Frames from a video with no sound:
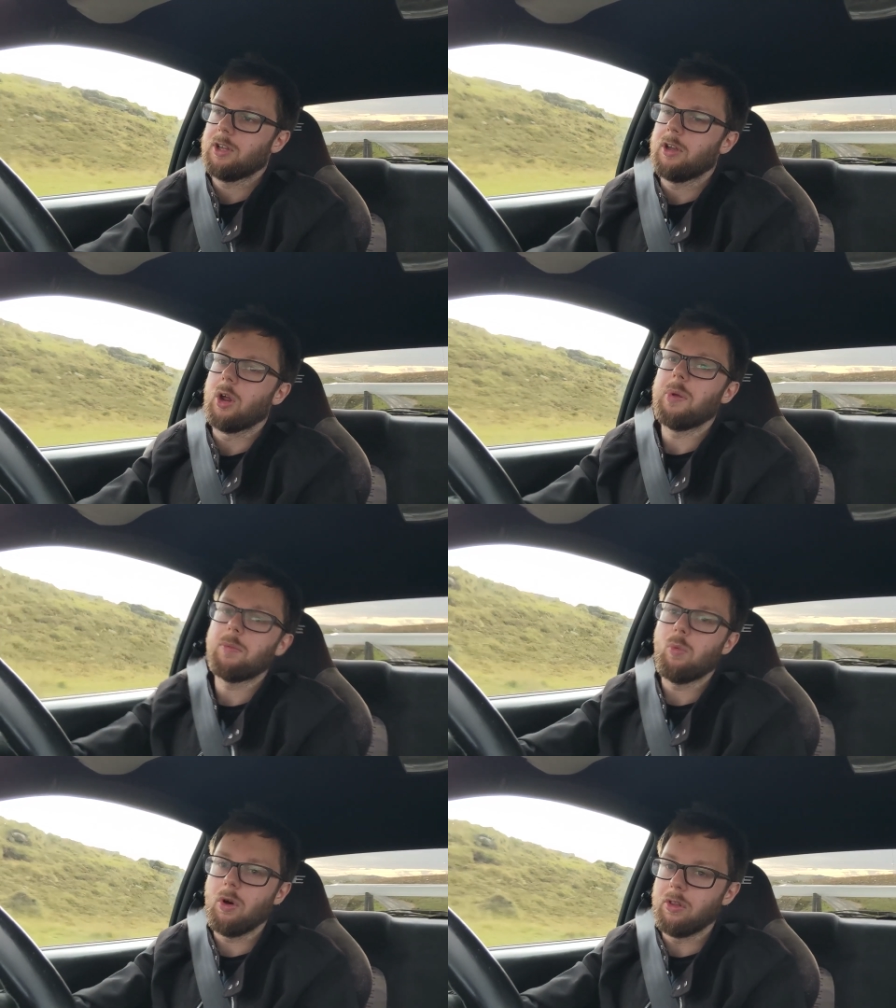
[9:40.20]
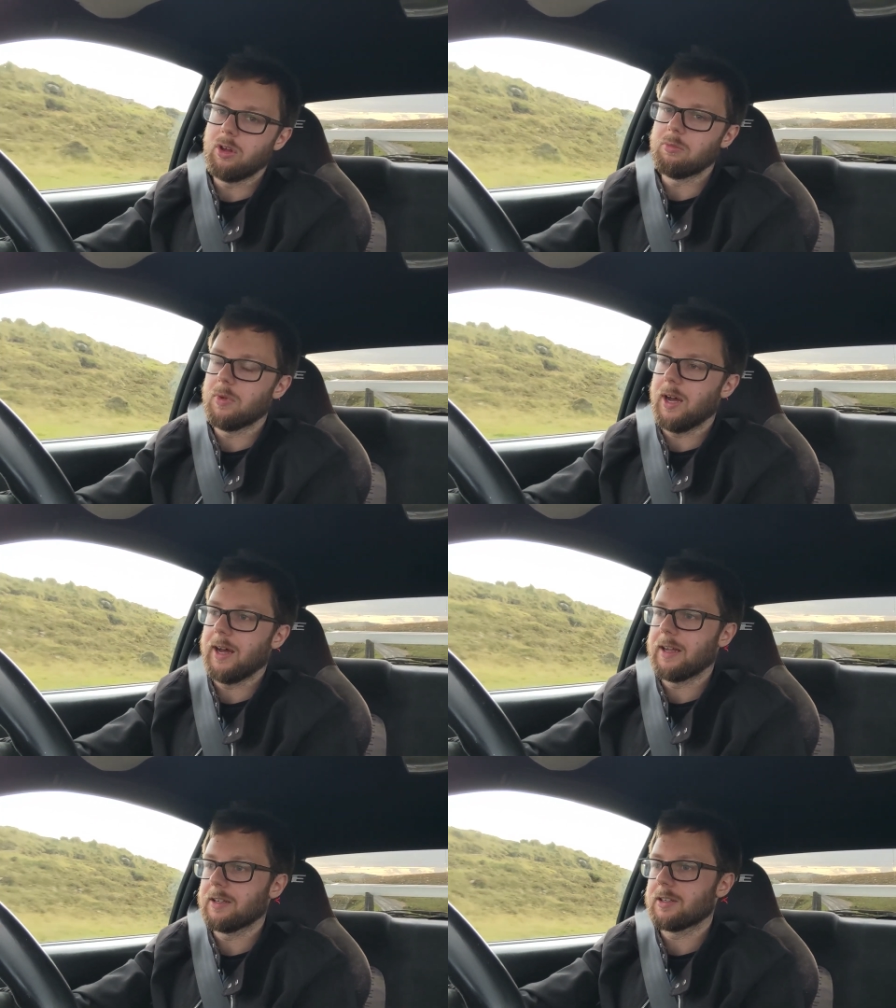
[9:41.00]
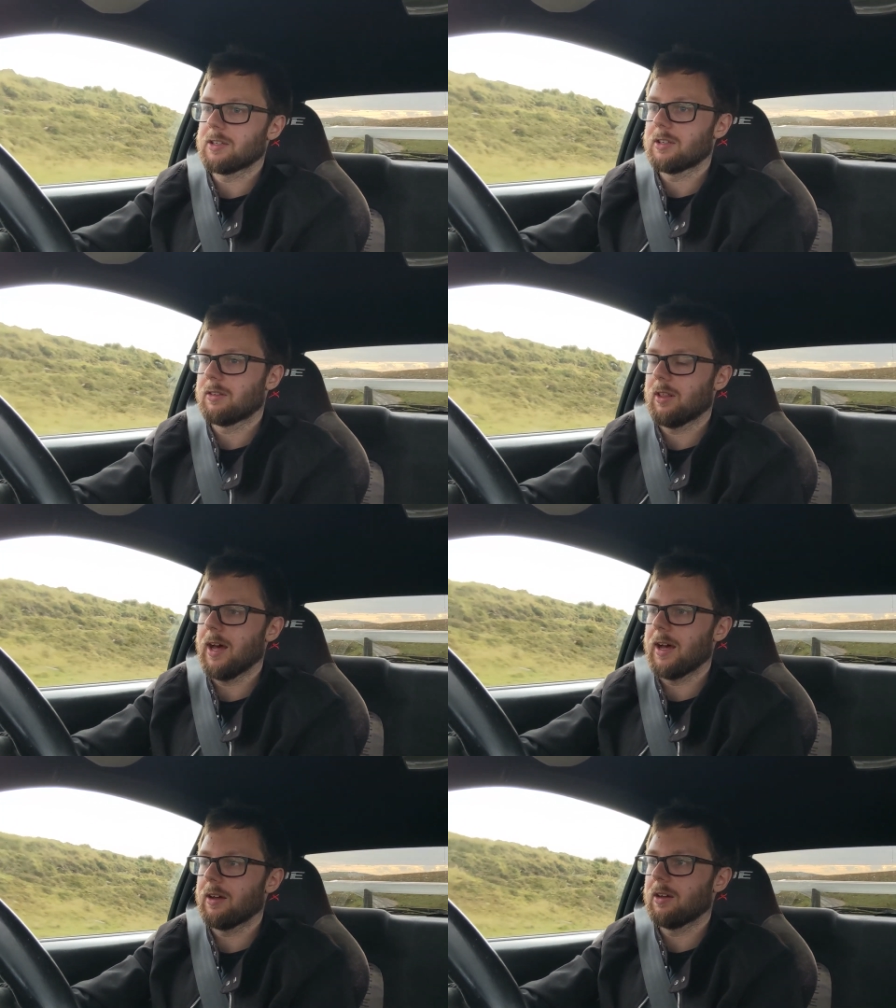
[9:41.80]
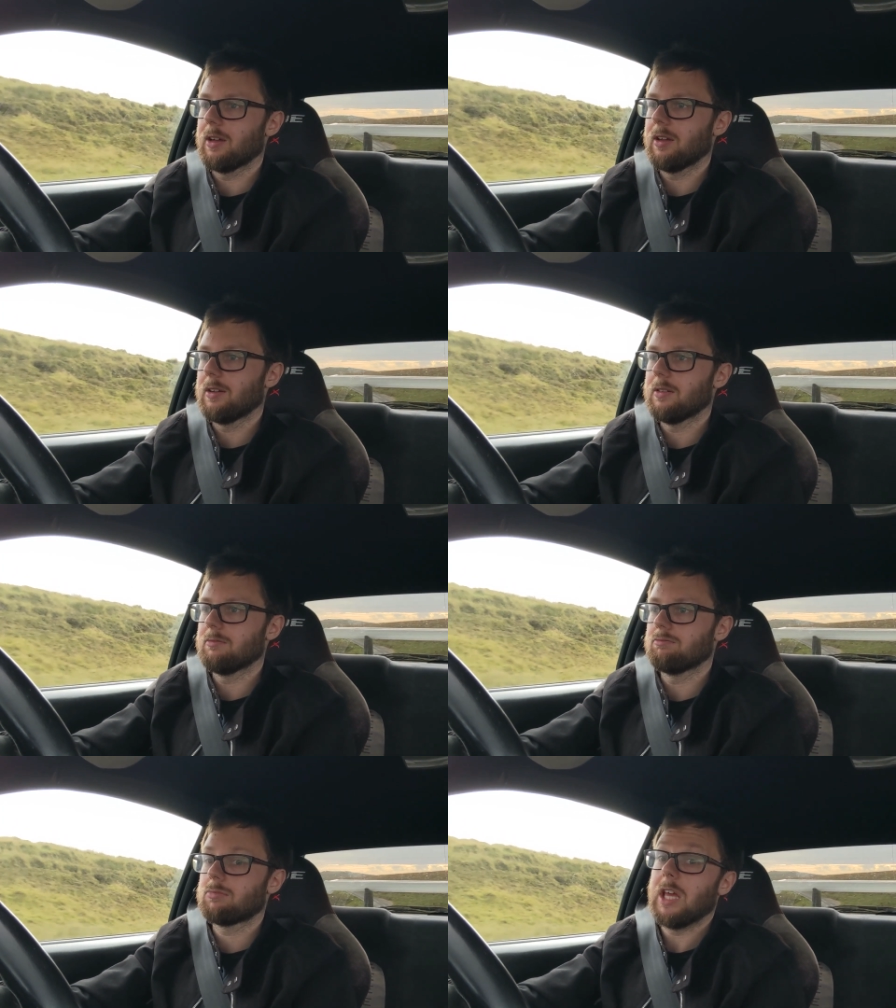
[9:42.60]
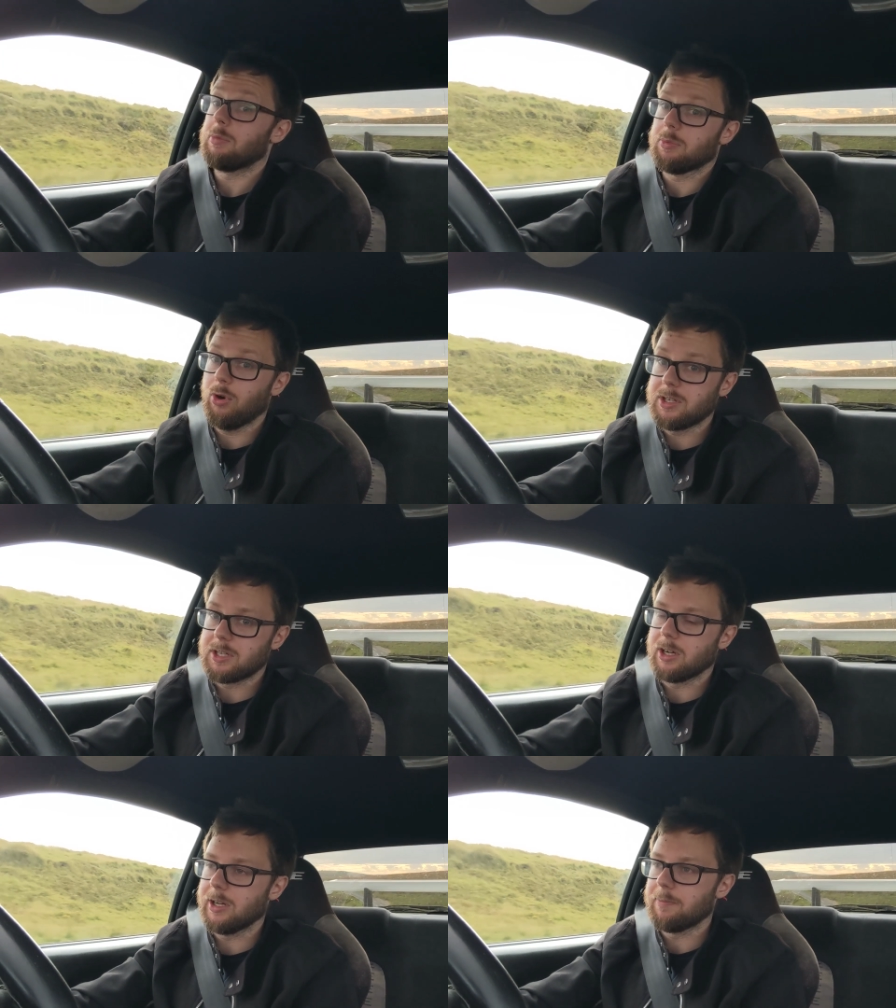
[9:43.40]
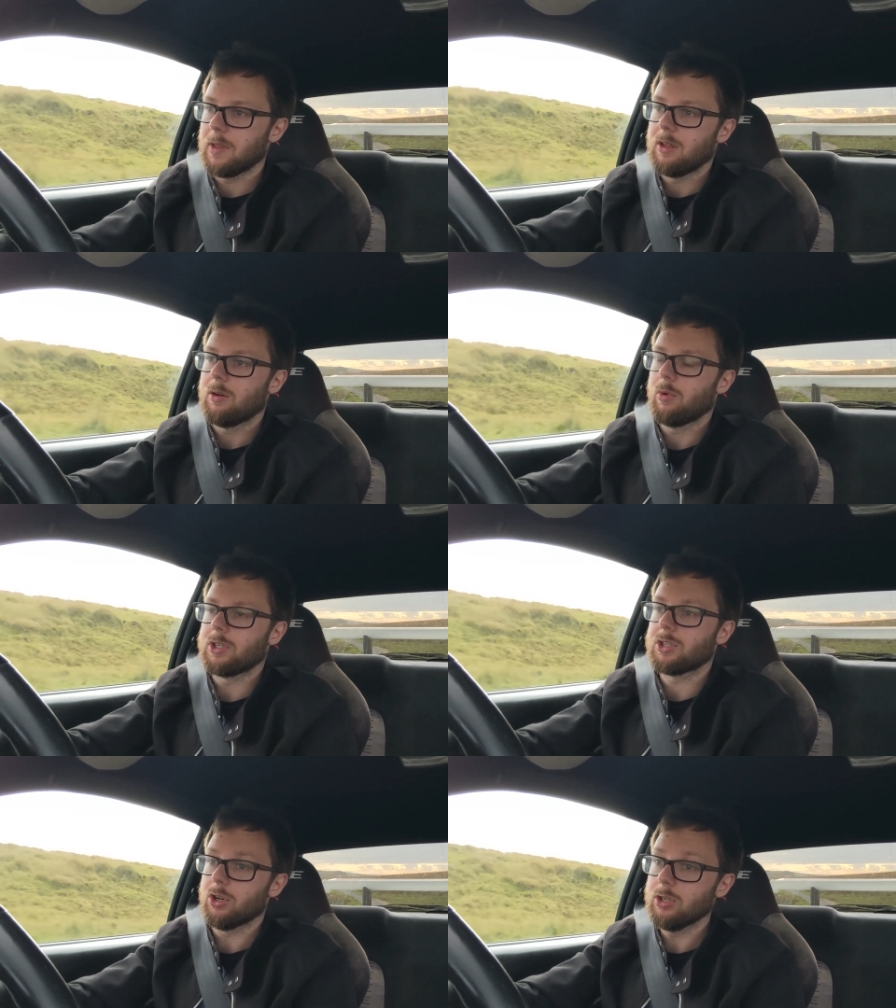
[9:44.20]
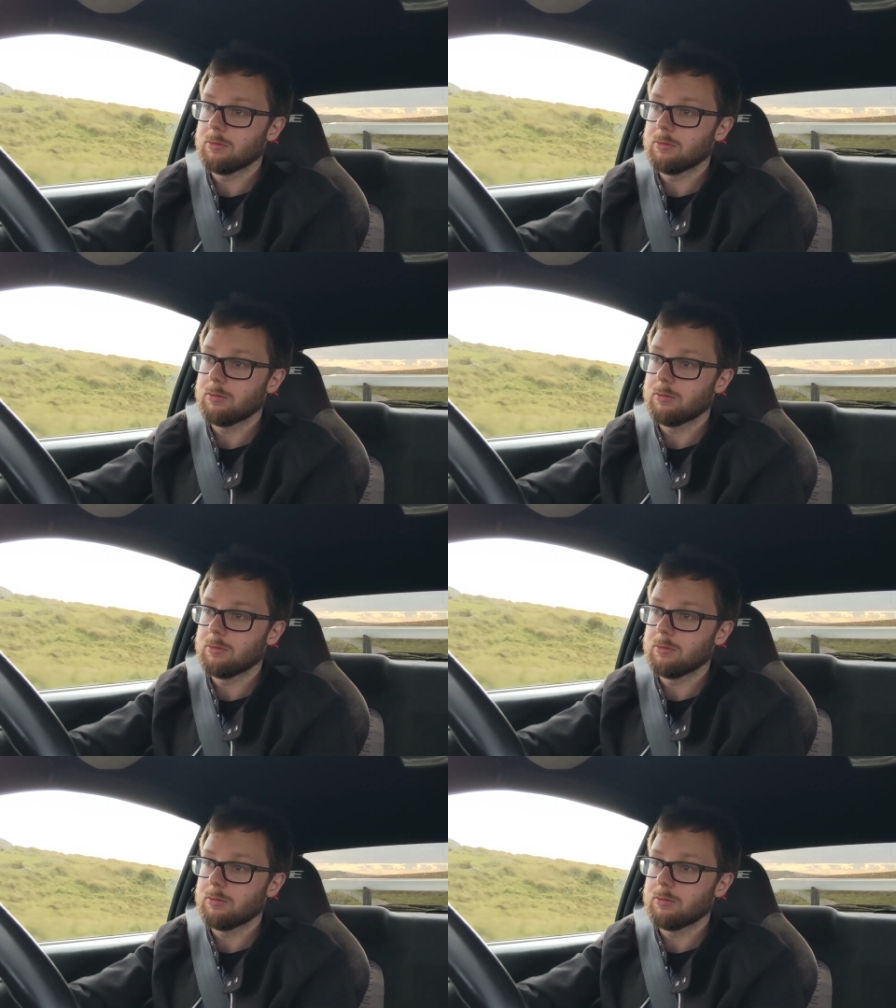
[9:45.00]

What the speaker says: So, you know, people want them, and that keeps the prices high, which is good.